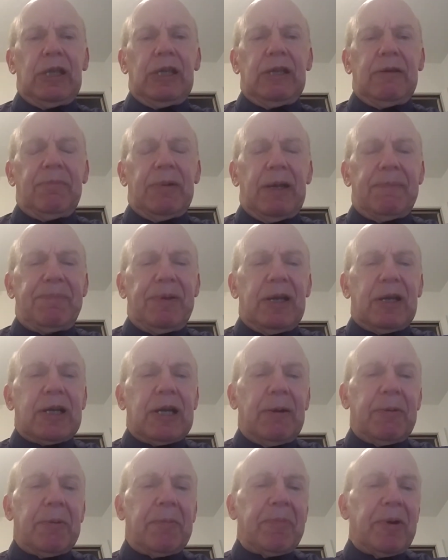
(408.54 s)
It might be a
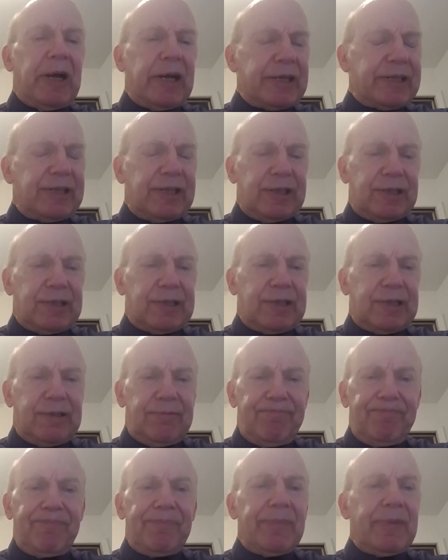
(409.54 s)
couple bucks, just
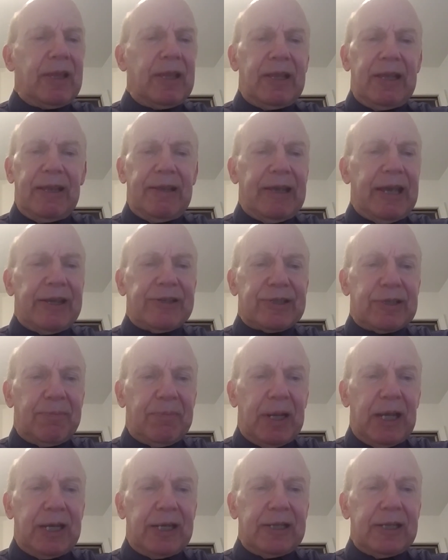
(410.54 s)

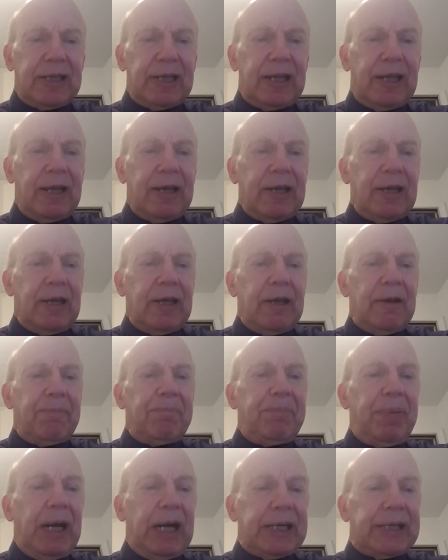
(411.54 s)
estimatedly.
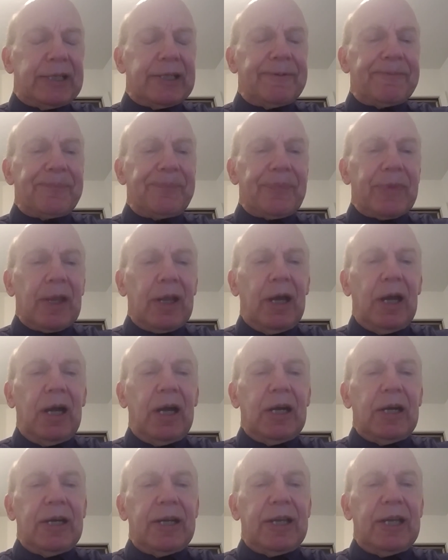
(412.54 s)
But
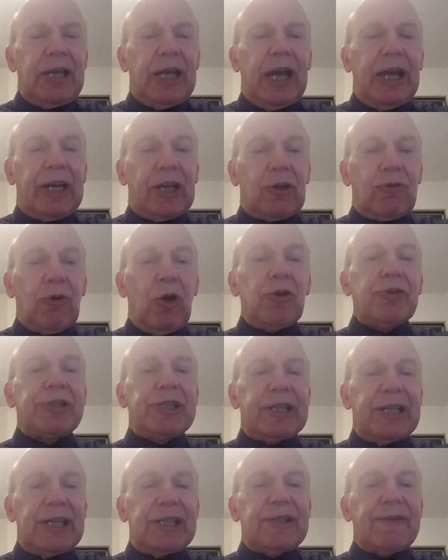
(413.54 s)
on a
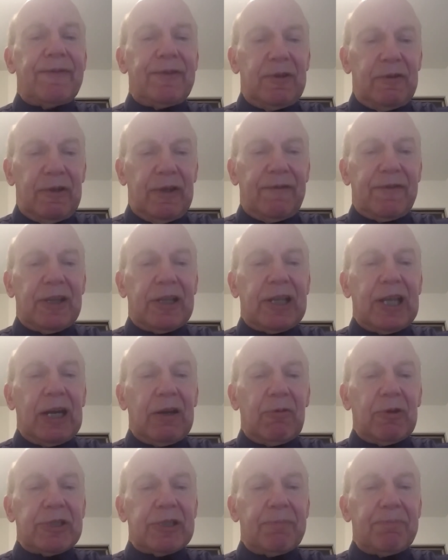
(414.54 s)
gross lease, if the
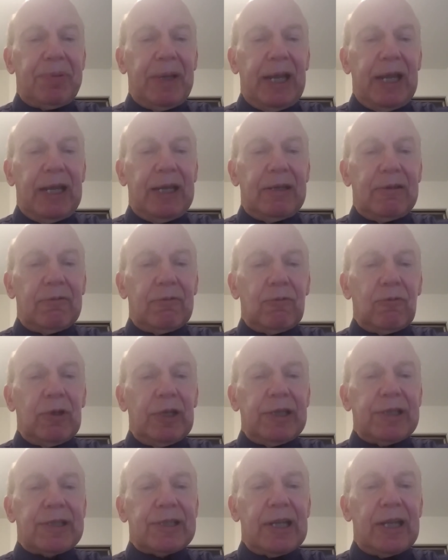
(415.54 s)
tenant wasn't paying
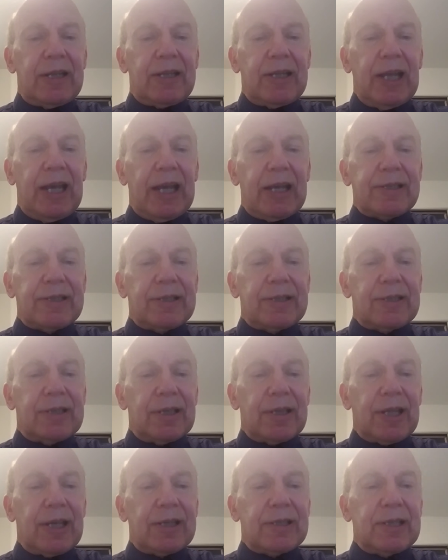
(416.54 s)
real estate taxes
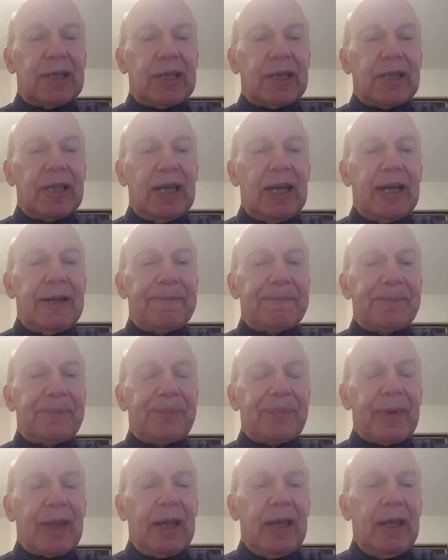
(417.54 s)
and things like that,
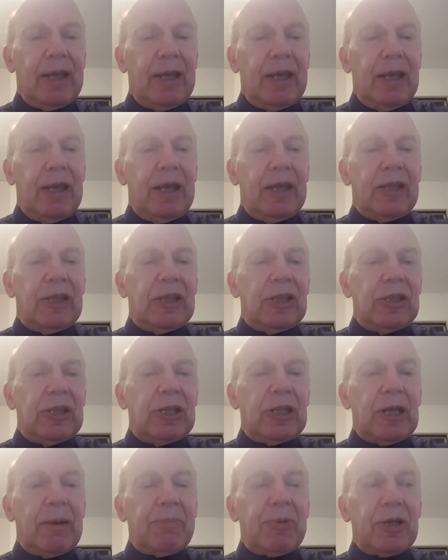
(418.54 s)

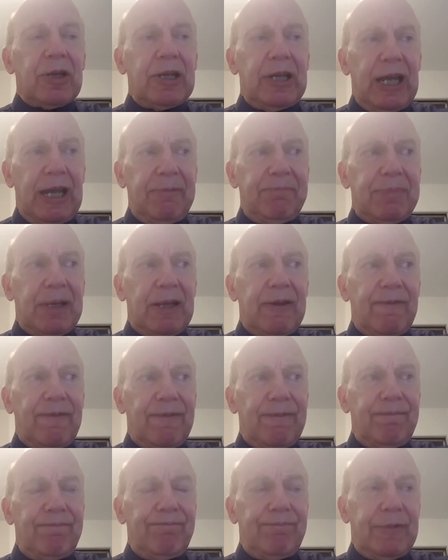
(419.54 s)
the number can be,
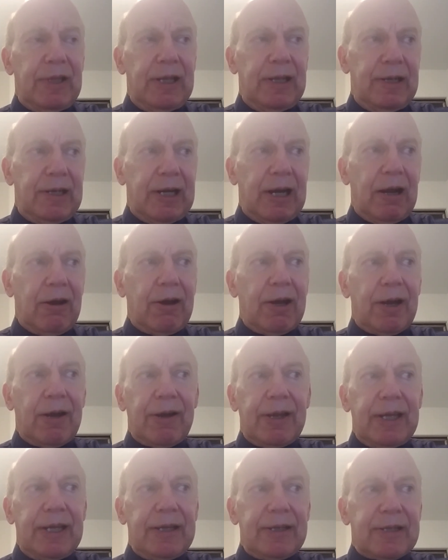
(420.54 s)
in our
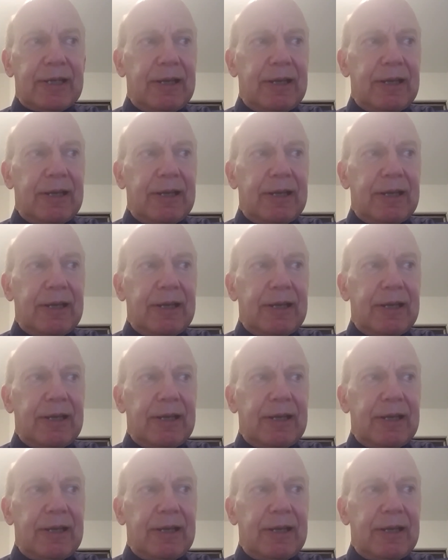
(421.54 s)
area, it